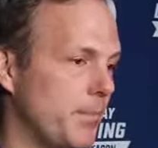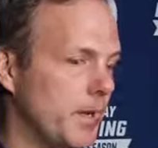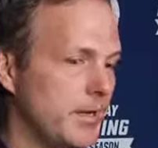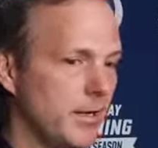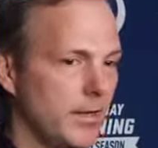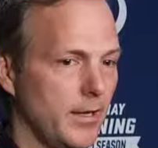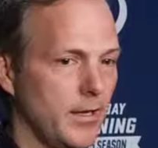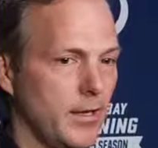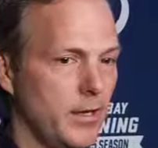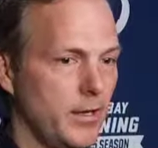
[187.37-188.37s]
But
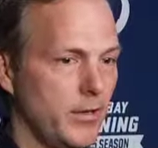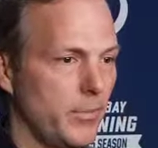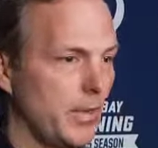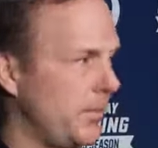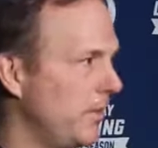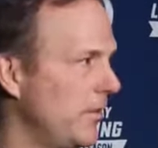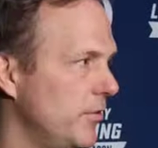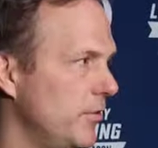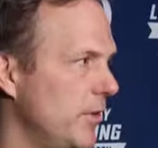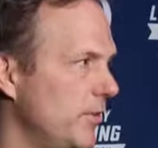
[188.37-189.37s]
you know, they might be in a
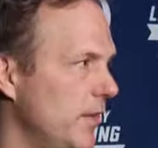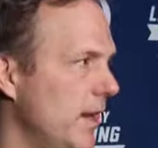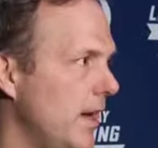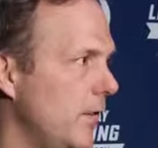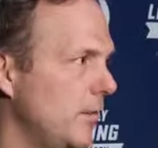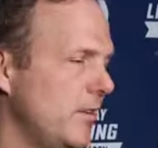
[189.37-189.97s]
situation now,